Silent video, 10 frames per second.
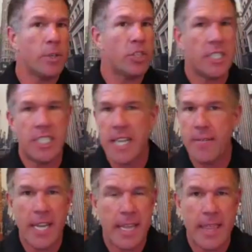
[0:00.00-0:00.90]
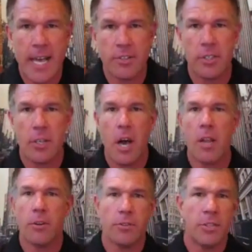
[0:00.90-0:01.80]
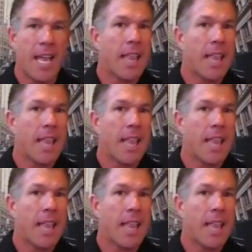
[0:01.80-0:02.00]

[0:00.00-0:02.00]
which is $70,000,